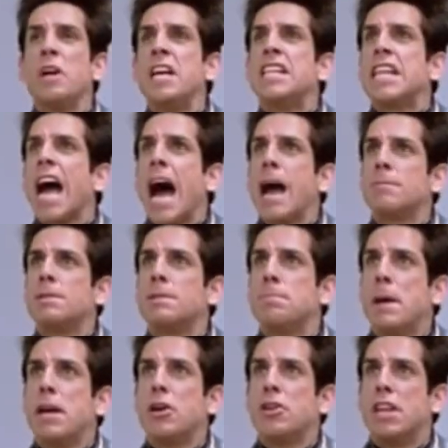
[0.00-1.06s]
three
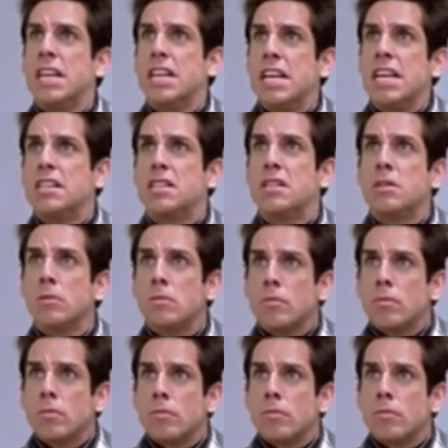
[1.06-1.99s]
times bigger than this.